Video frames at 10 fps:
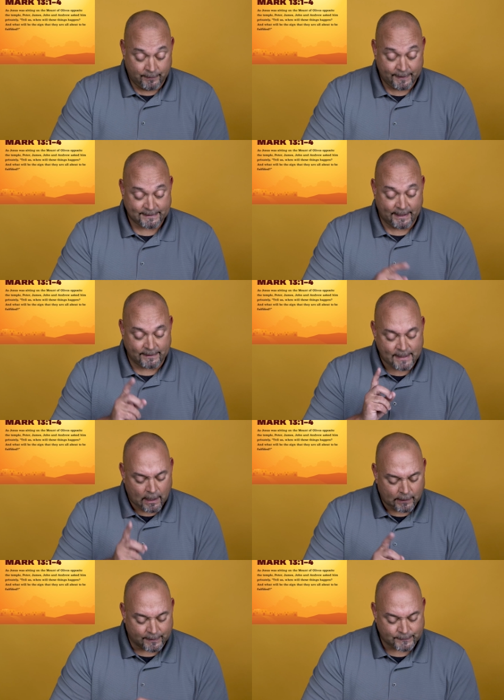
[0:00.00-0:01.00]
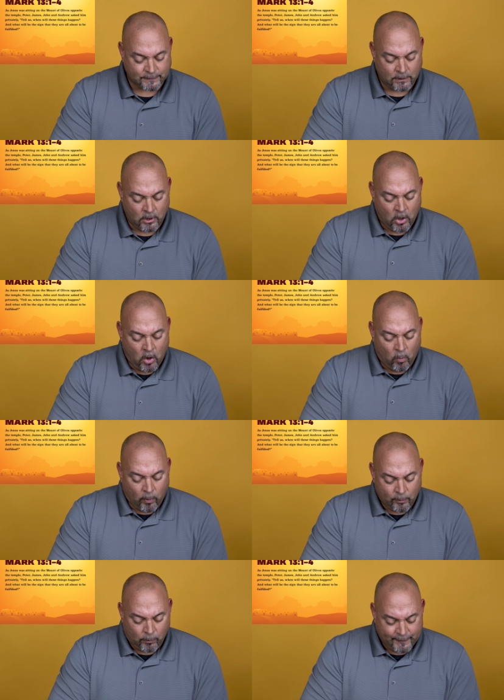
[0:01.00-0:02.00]
They said, Tell us,
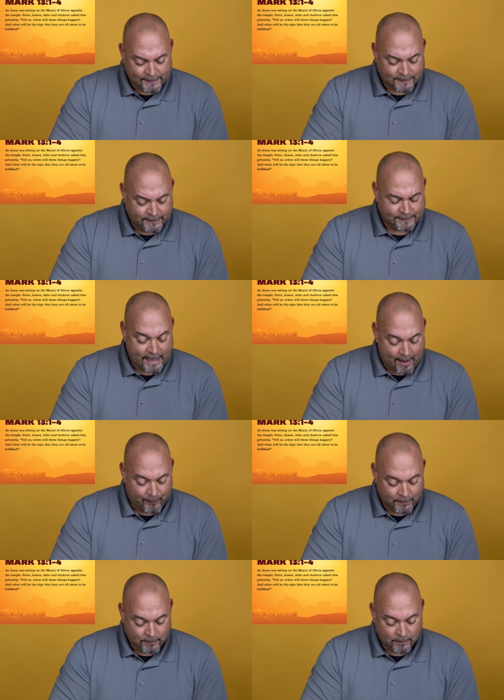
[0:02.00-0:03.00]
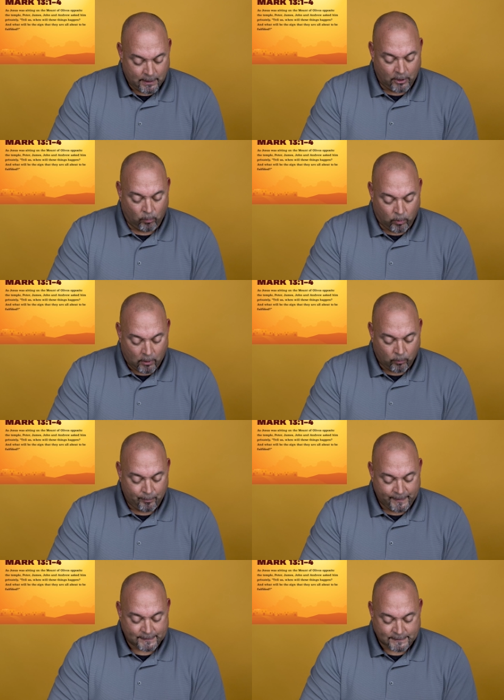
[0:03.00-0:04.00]
when will these things happen, and what will
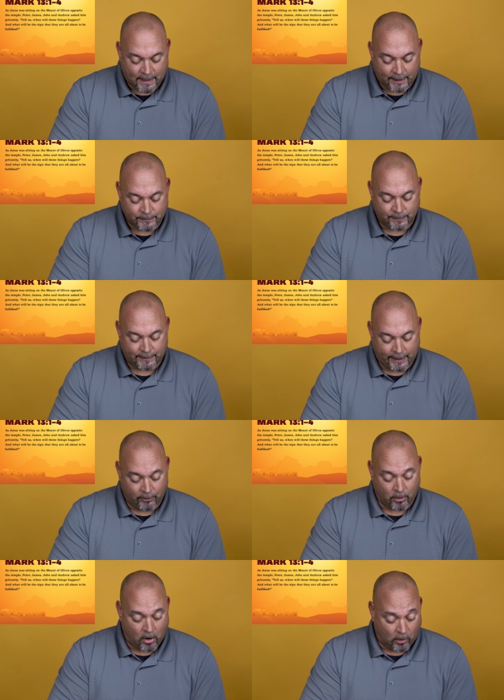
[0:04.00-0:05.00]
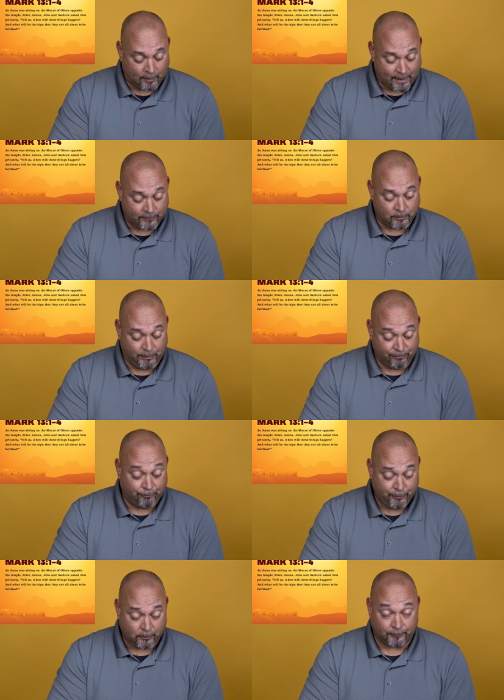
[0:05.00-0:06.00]
be the signs that they are all about to be
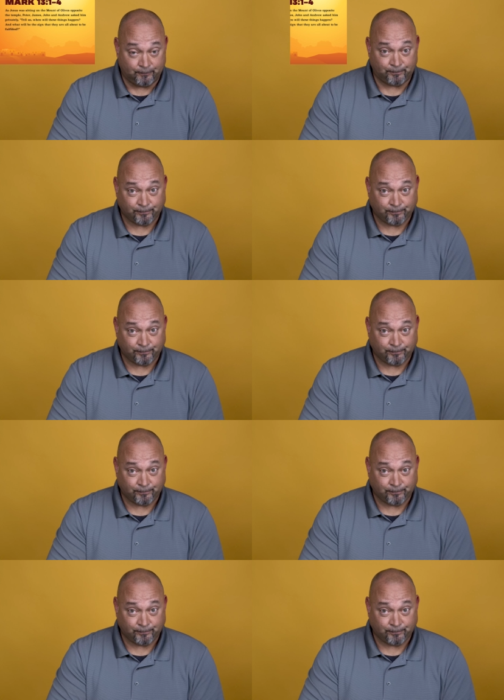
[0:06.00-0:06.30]
fulfilled?